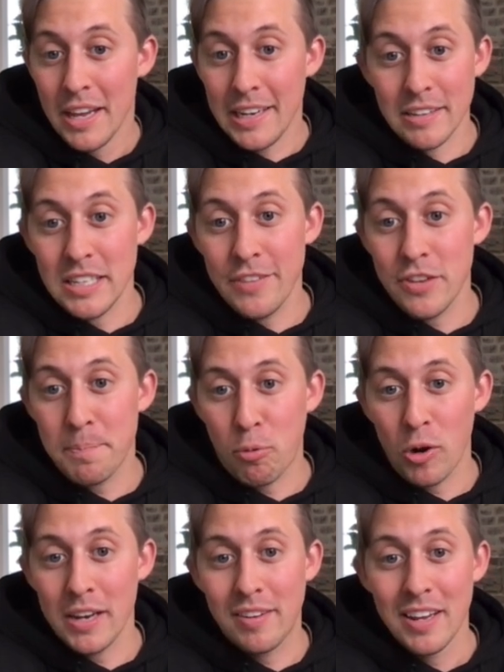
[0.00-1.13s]
It doesn't even
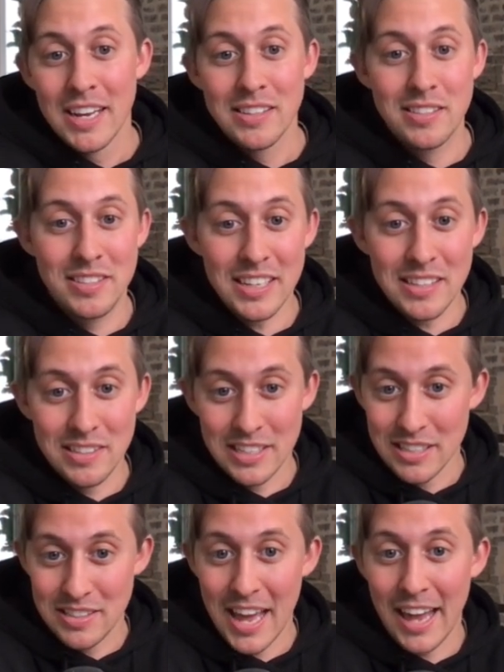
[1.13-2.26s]
print
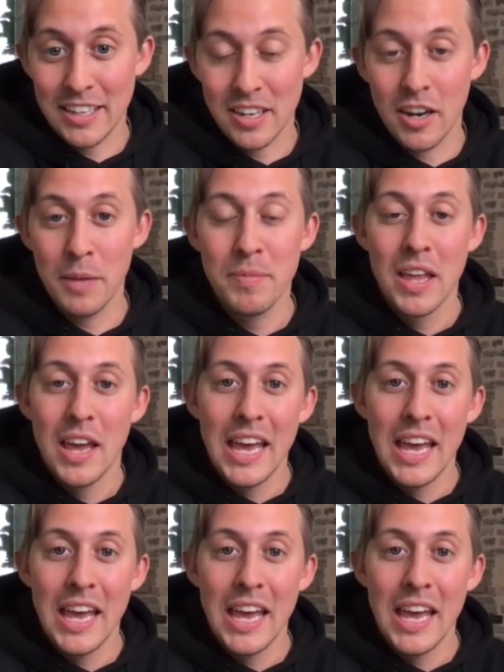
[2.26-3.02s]
sentences at a time.